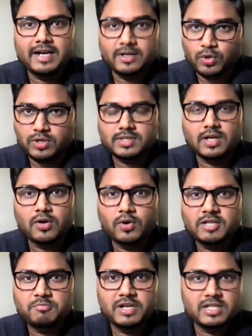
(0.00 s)
It was still a good
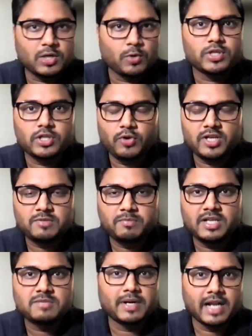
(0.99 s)
experience. It was a new
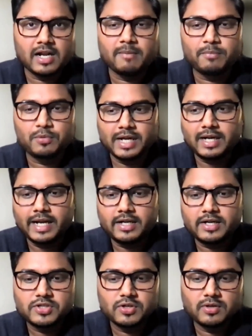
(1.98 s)
experience, but I'll come to that
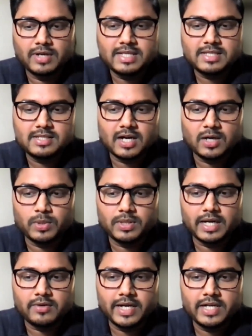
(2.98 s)
later. So let's start with
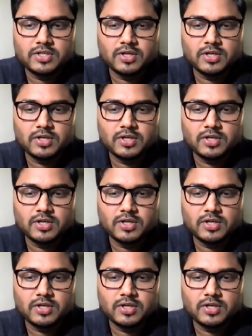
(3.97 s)
that, right?